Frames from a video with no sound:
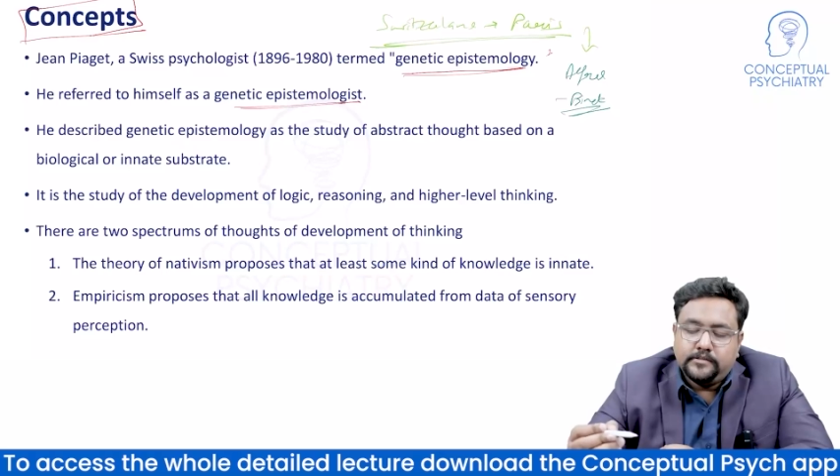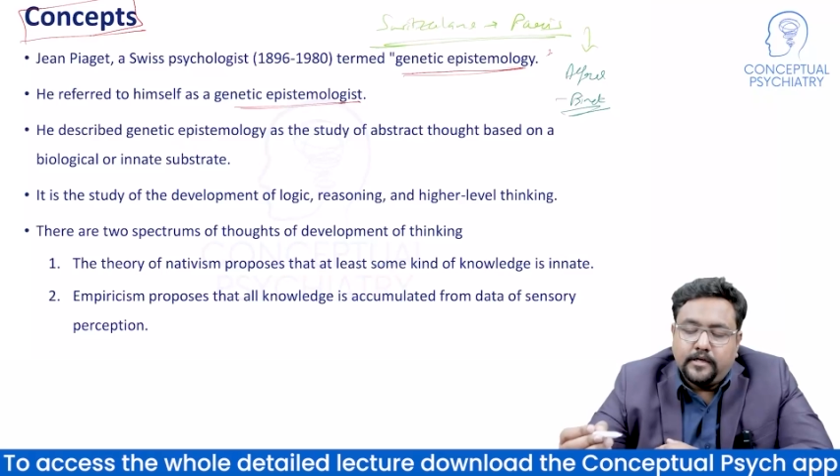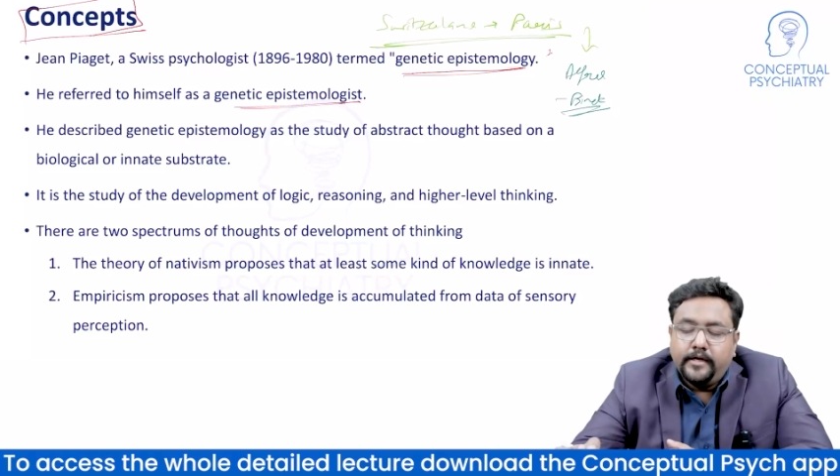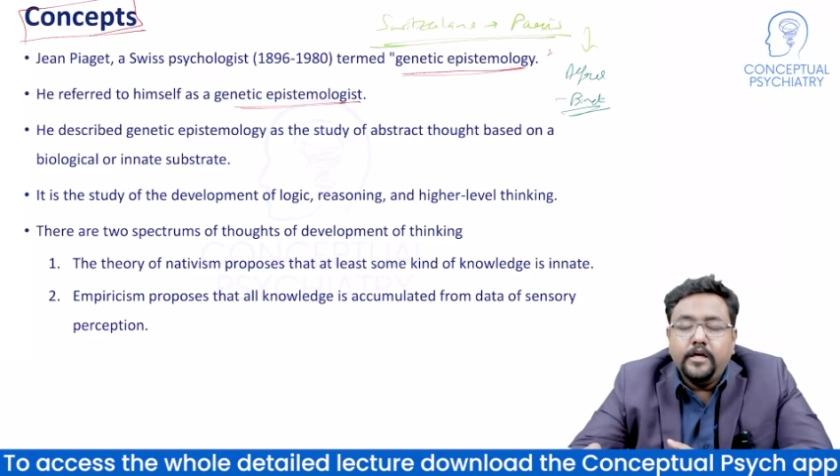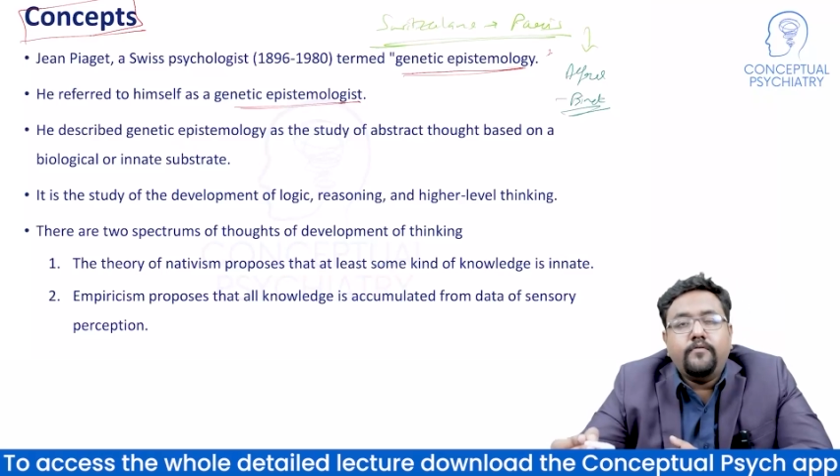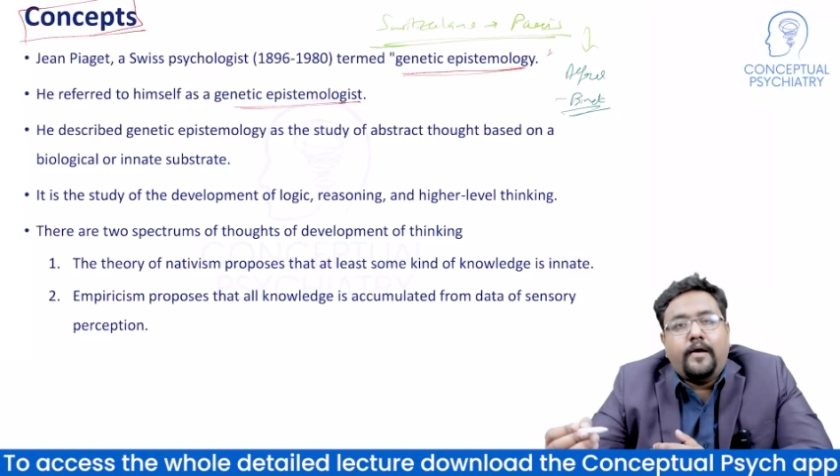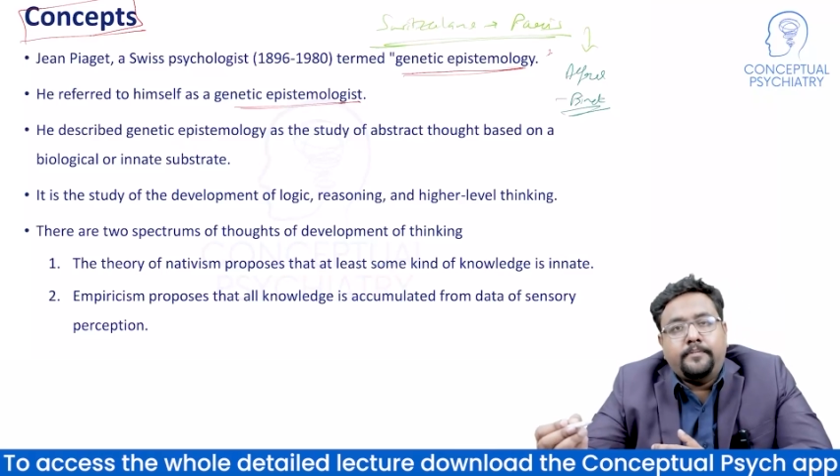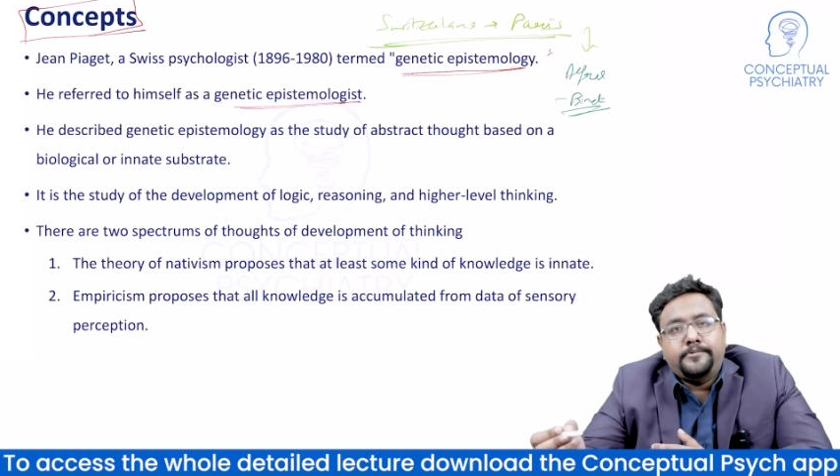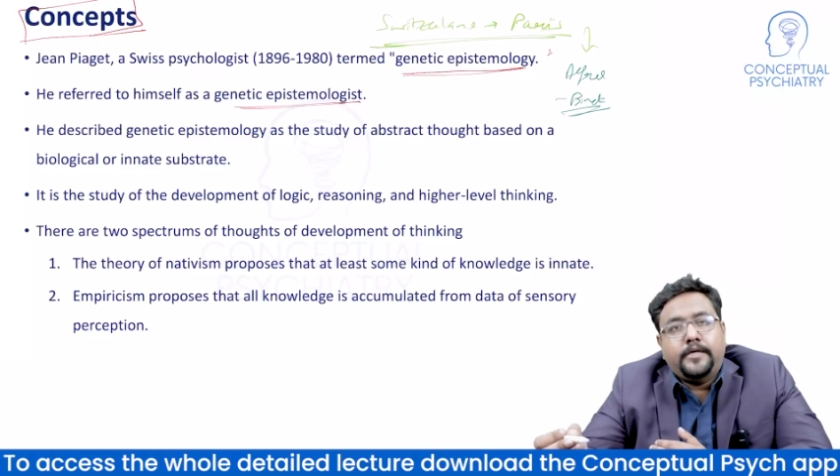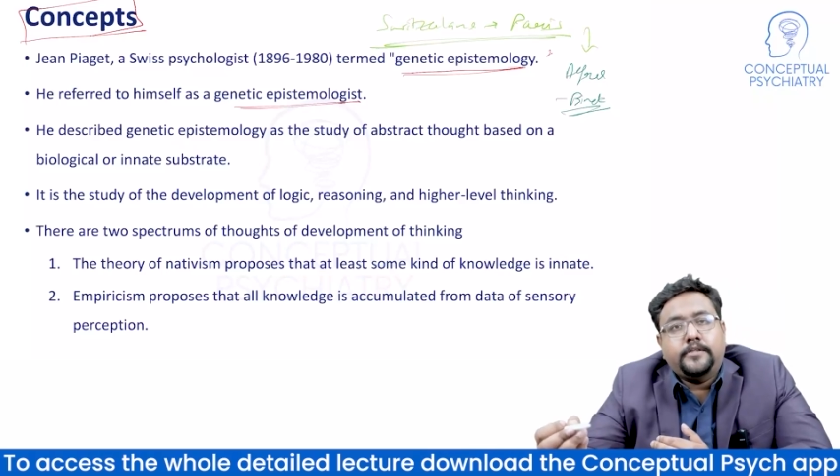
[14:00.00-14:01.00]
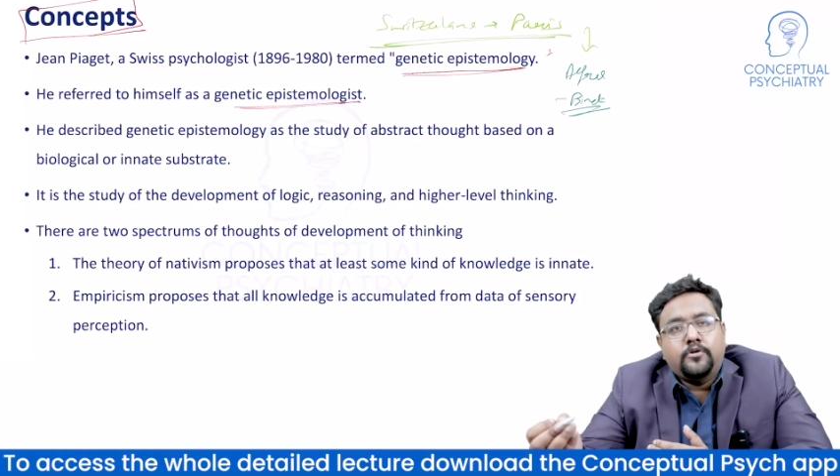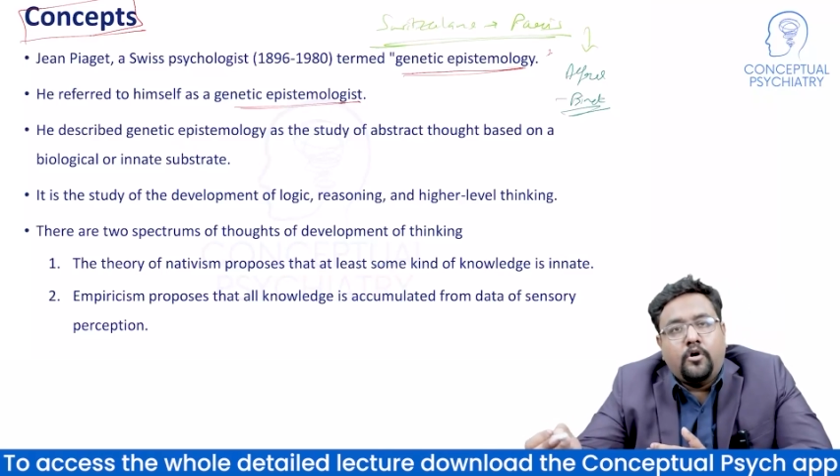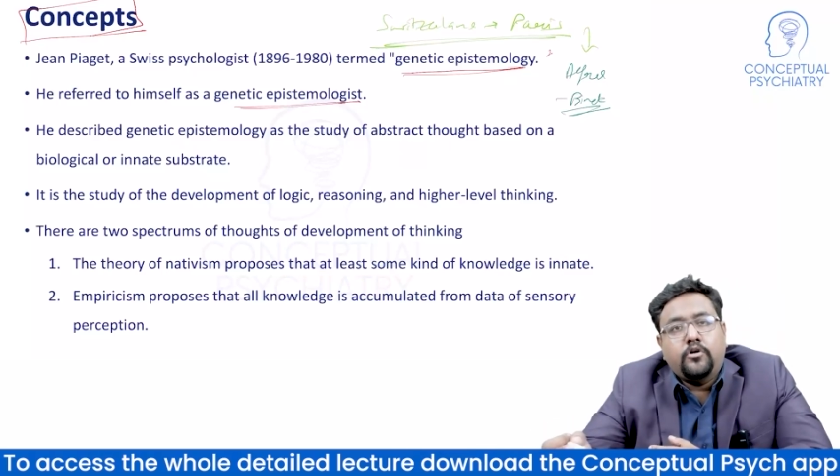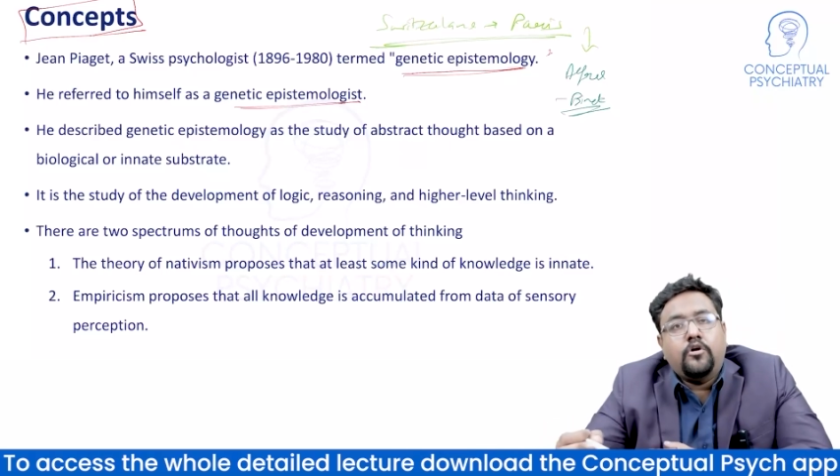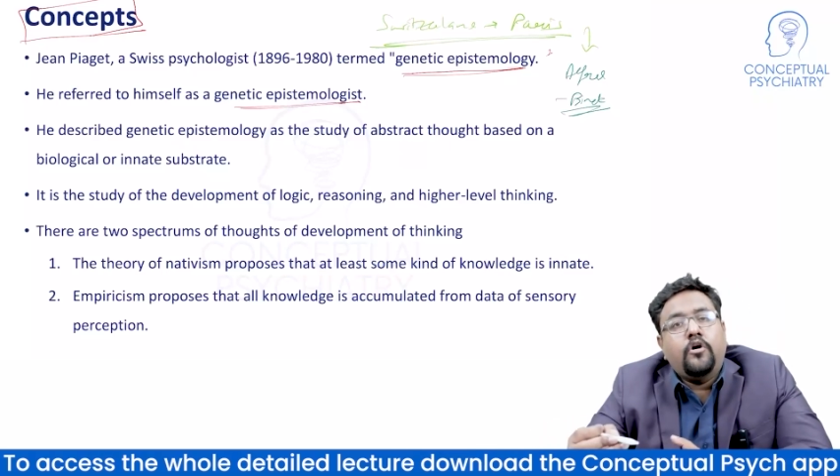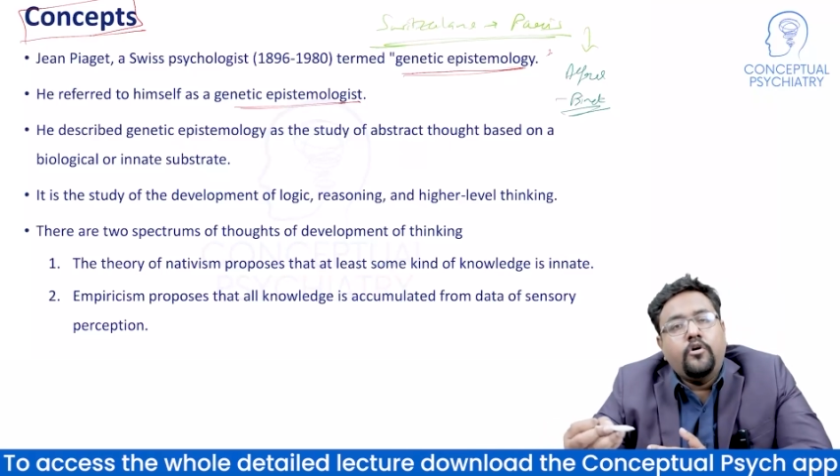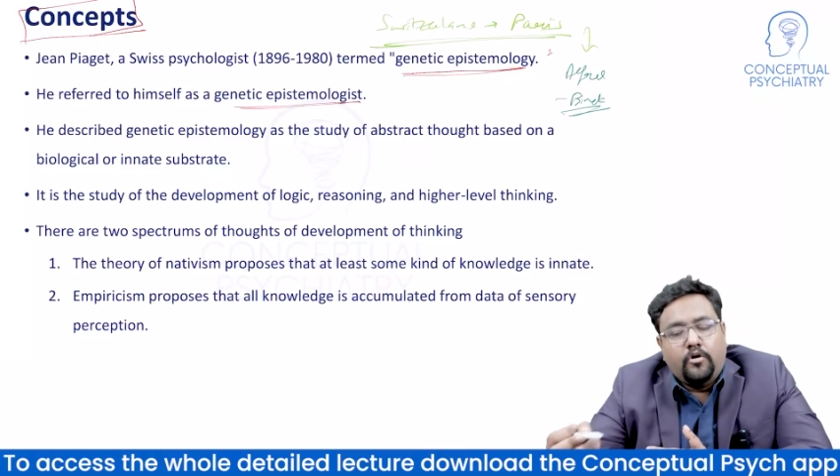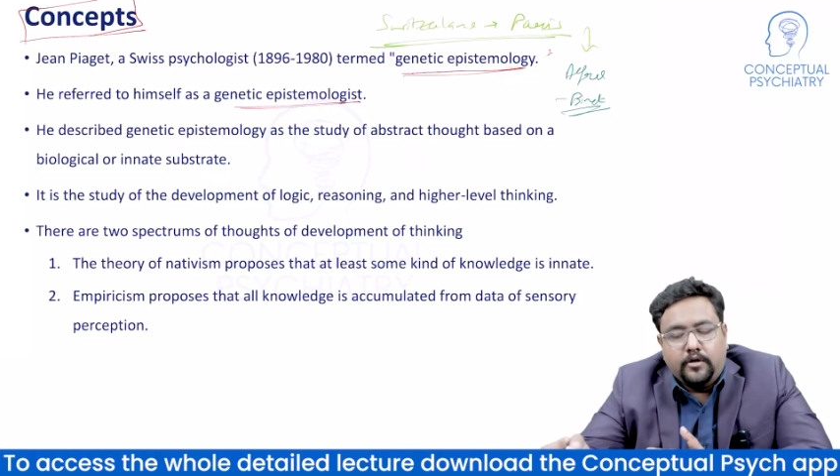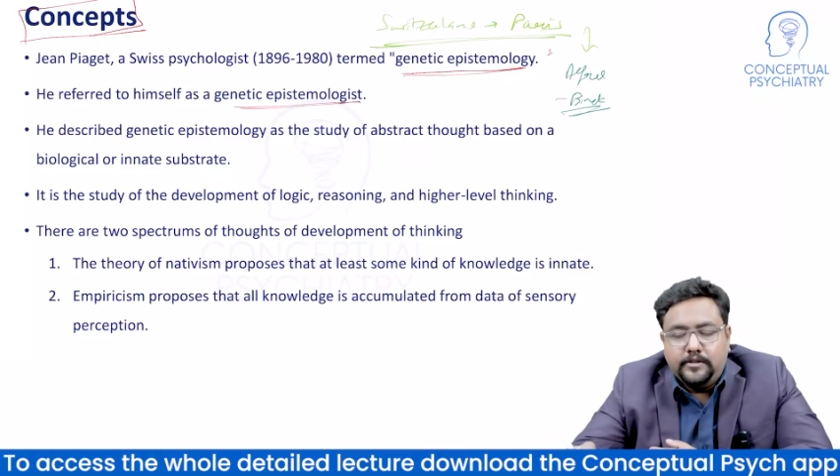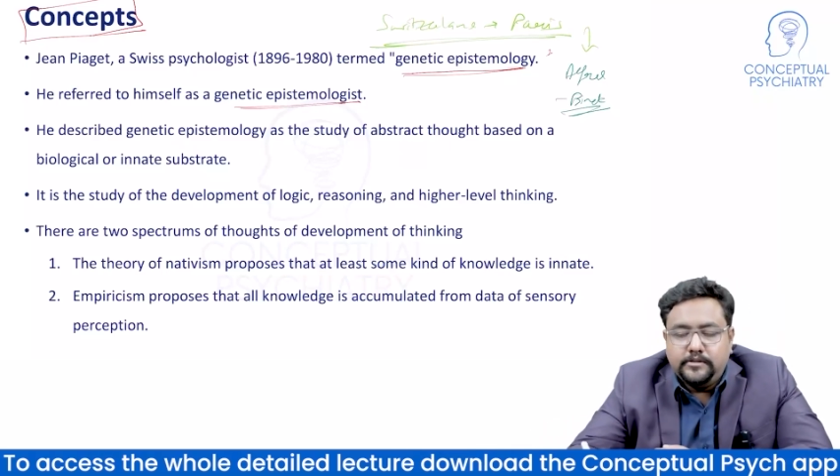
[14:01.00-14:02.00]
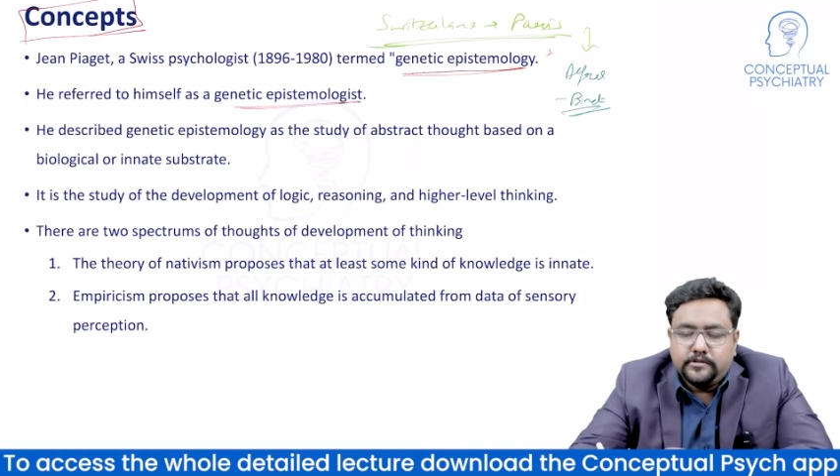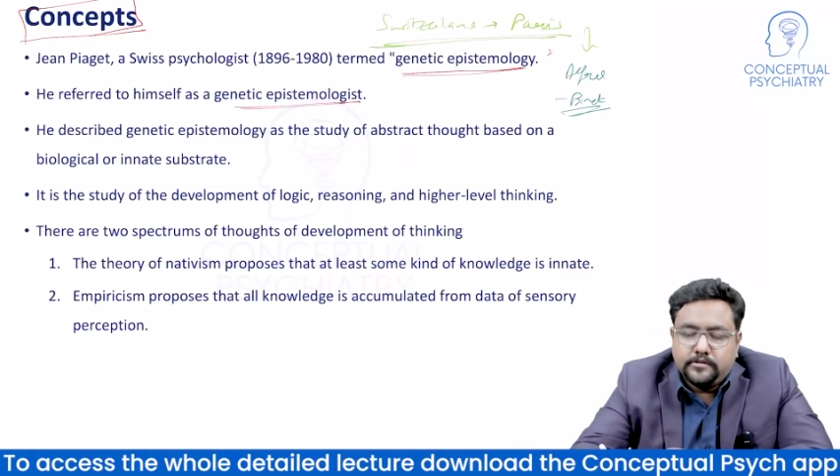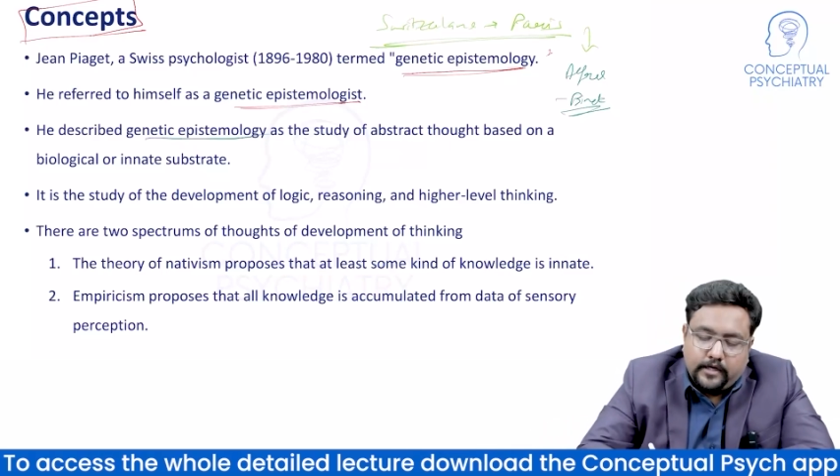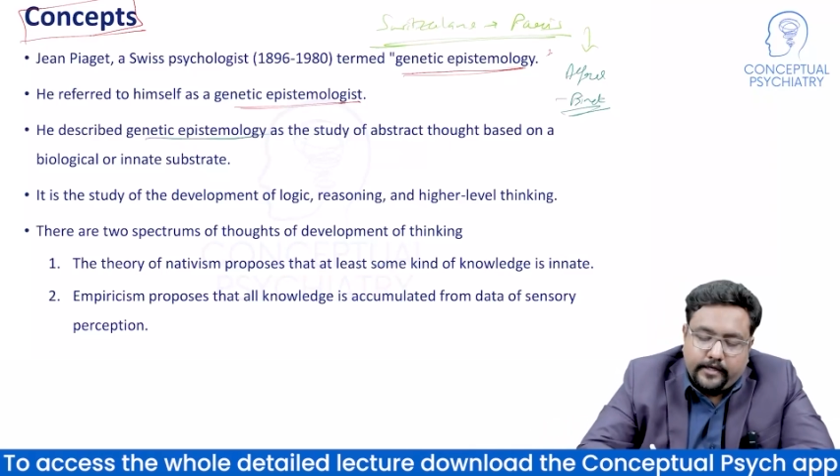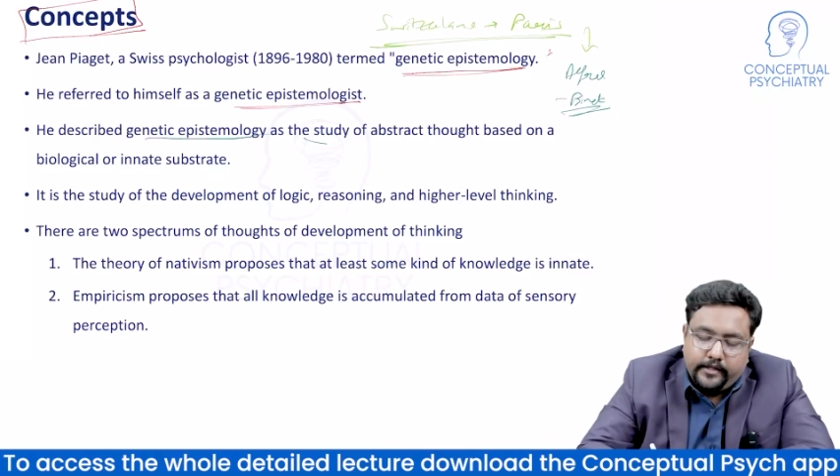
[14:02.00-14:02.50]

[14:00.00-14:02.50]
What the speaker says: study of abstract thought or knowledge